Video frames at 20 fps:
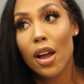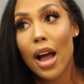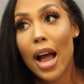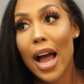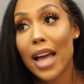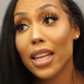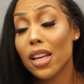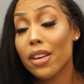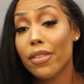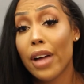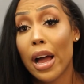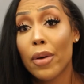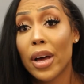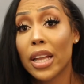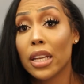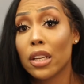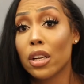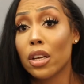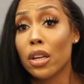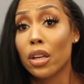I love how I
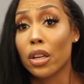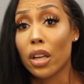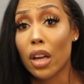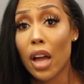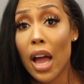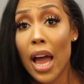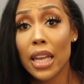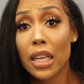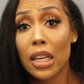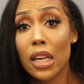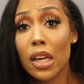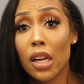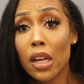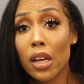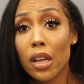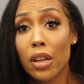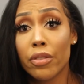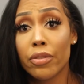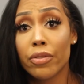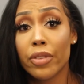look. I
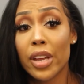love,